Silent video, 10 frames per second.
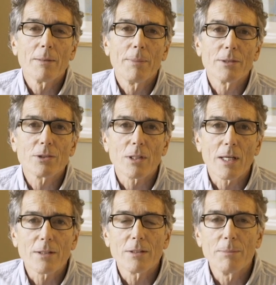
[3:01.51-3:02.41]
had been
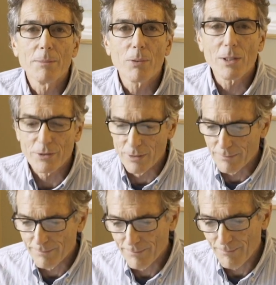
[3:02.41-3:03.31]
selected to be president.
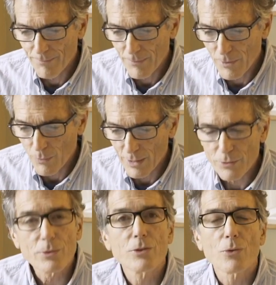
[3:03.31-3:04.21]
The
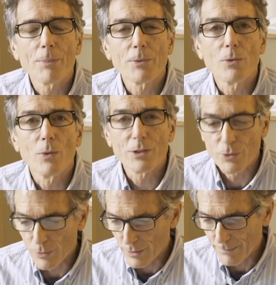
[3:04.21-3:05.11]
rest was scripted
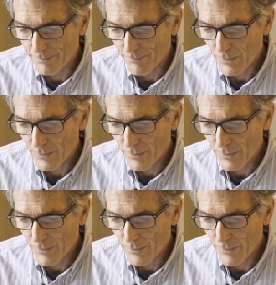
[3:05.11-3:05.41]
ritual.